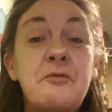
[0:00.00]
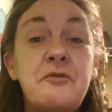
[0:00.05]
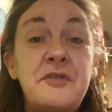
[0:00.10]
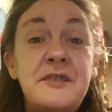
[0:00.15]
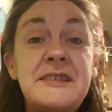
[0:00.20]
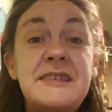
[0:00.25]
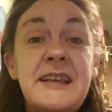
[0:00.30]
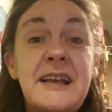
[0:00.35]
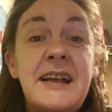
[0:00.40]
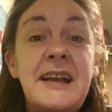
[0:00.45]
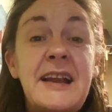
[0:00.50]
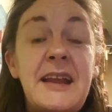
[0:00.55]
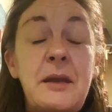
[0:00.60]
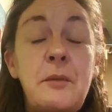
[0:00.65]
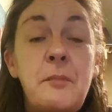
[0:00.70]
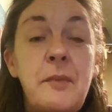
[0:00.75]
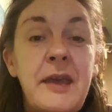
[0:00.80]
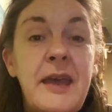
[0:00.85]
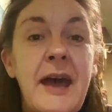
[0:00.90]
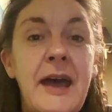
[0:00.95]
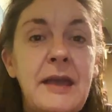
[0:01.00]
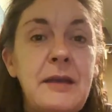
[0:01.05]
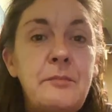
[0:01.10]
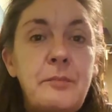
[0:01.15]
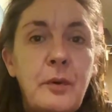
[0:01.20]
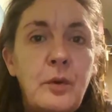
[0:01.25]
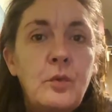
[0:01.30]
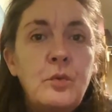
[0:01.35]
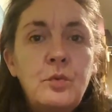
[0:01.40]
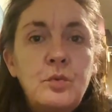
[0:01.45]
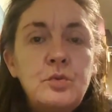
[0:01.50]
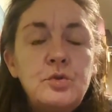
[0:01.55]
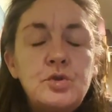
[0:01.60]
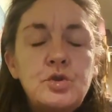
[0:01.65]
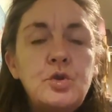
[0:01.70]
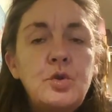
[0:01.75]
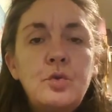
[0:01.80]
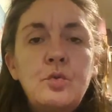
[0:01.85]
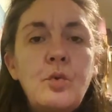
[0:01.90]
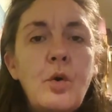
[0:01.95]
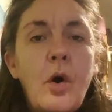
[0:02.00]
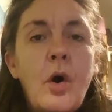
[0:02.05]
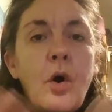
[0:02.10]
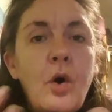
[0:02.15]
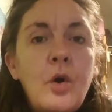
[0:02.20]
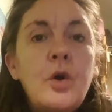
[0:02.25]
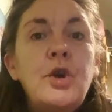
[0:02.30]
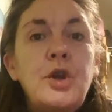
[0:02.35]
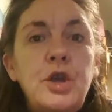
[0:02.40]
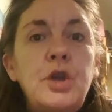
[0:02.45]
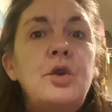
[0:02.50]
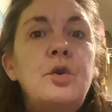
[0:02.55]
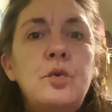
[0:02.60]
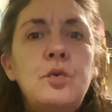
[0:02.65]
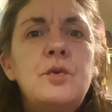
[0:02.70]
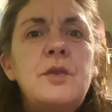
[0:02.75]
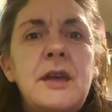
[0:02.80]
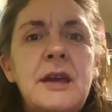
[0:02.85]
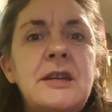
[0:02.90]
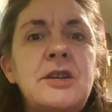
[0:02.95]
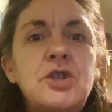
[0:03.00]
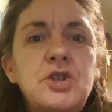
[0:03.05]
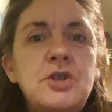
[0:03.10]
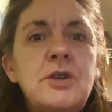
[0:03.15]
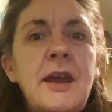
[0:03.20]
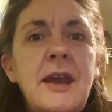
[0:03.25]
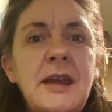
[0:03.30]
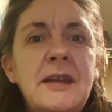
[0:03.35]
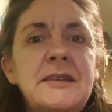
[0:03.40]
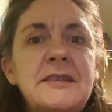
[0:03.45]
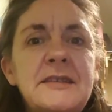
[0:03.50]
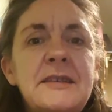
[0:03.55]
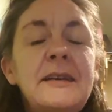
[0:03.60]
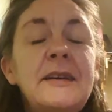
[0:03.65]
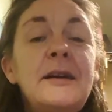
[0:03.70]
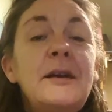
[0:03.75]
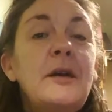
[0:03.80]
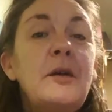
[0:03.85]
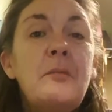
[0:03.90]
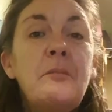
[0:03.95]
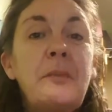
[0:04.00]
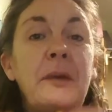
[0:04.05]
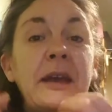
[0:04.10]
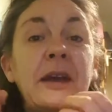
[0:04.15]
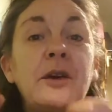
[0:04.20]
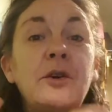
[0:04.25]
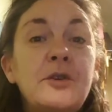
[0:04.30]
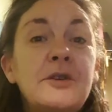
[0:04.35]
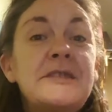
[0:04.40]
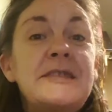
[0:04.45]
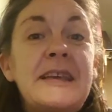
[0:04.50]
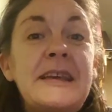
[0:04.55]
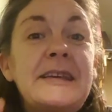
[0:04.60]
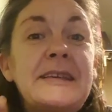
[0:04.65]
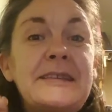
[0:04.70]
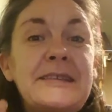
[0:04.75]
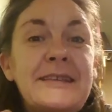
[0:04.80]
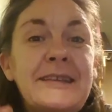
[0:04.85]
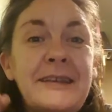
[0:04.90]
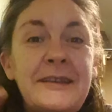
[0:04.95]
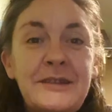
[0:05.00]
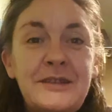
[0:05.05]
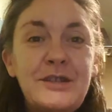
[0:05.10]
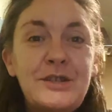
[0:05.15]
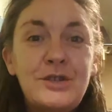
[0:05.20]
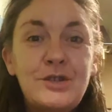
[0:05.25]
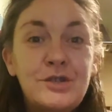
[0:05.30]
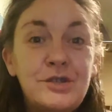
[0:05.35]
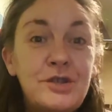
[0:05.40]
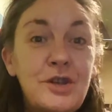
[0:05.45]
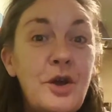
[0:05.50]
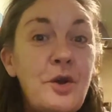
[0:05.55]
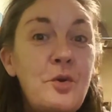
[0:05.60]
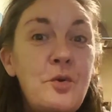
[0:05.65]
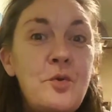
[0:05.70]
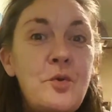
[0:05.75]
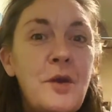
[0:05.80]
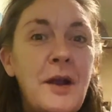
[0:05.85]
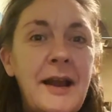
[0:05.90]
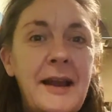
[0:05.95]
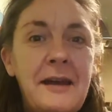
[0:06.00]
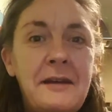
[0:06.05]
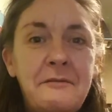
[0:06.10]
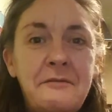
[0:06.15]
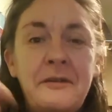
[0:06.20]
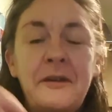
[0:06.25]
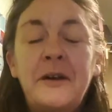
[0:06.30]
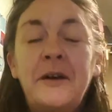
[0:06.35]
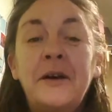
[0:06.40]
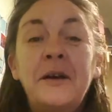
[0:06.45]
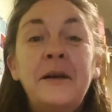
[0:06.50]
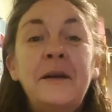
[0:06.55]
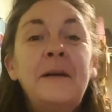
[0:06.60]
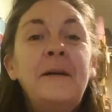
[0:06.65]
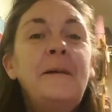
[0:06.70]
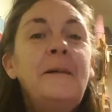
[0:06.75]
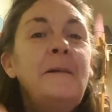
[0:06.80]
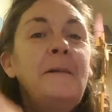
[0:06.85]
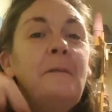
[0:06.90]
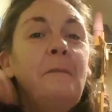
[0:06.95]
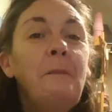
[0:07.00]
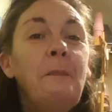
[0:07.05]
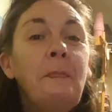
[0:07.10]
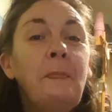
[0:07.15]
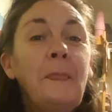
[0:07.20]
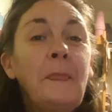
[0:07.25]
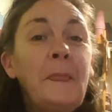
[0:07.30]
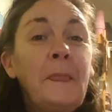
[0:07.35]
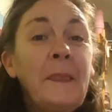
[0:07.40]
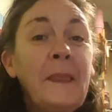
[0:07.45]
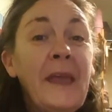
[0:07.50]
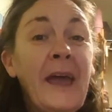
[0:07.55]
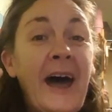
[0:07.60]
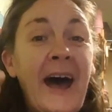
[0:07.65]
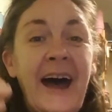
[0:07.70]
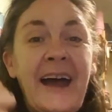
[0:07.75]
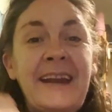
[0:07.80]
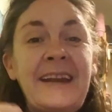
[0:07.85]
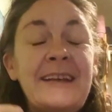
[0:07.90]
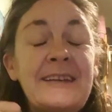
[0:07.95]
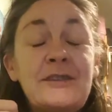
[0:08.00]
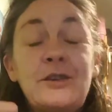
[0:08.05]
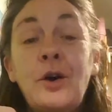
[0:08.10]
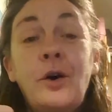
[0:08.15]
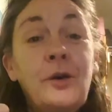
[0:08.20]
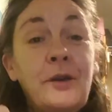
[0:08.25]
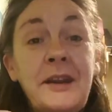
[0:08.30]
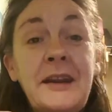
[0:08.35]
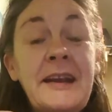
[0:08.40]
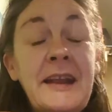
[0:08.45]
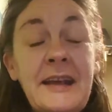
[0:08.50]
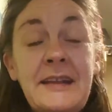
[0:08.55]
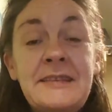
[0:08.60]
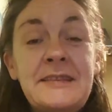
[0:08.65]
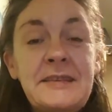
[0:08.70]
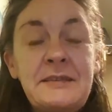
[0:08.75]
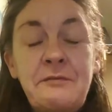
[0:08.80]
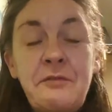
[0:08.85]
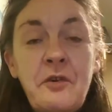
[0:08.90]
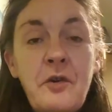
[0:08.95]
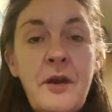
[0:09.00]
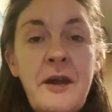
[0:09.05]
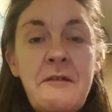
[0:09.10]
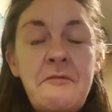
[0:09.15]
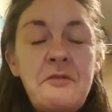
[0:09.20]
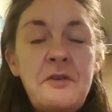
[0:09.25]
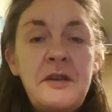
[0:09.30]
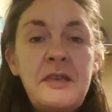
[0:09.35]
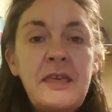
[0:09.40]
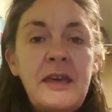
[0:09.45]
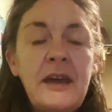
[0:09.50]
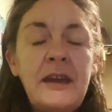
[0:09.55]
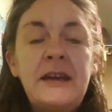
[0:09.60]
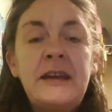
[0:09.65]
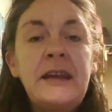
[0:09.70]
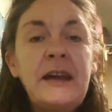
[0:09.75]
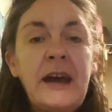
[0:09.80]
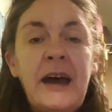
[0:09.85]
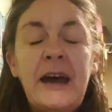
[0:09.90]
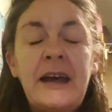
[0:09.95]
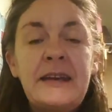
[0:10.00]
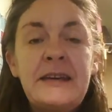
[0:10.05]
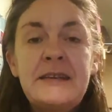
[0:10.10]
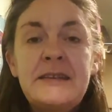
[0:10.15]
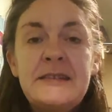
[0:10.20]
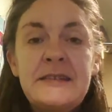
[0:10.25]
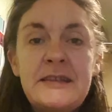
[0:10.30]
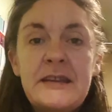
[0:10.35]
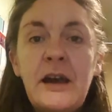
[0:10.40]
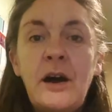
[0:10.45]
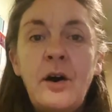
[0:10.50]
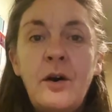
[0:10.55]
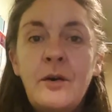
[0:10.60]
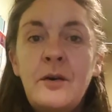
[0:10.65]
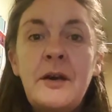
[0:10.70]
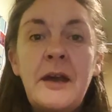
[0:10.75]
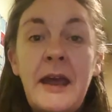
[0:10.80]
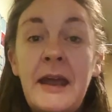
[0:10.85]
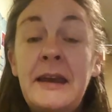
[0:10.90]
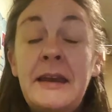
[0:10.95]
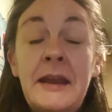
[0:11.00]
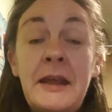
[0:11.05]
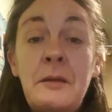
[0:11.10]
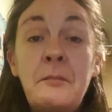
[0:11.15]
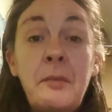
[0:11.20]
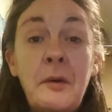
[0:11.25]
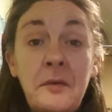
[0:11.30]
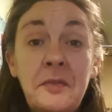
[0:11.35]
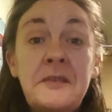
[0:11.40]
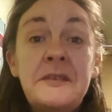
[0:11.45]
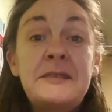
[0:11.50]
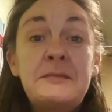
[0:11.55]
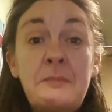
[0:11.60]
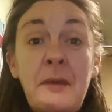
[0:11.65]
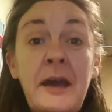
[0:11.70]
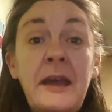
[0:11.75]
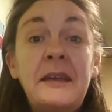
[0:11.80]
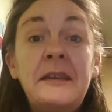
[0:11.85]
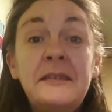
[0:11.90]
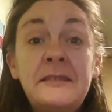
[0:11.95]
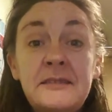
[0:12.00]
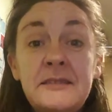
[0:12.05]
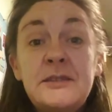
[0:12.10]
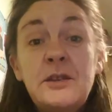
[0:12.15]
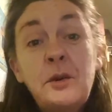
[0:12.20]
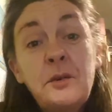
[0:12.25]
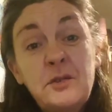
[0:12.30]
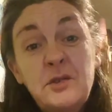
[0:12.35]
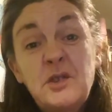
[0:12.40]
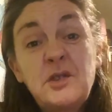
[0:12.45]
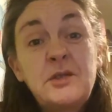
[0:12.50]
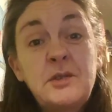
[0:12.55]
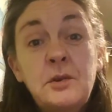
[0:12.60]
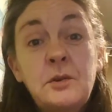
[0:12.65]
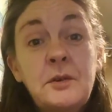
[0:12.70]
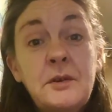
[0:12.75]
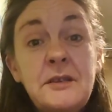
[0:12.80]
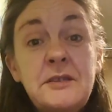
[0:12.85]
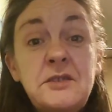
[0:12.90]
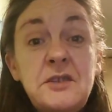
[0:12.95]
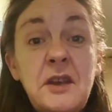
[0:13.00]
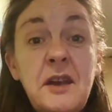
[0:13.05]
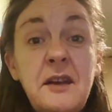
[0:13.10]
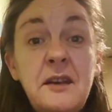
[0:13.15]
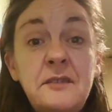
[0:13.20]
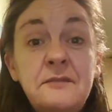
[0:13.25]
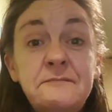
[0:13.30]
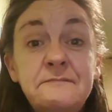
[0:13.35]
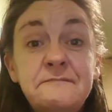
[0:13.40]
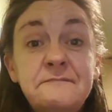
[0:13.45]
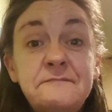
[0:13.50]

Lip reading: physically be able to argue this shit because it's so clever and it's got an answer for everything, and it bothers me, so I just thought I'd share.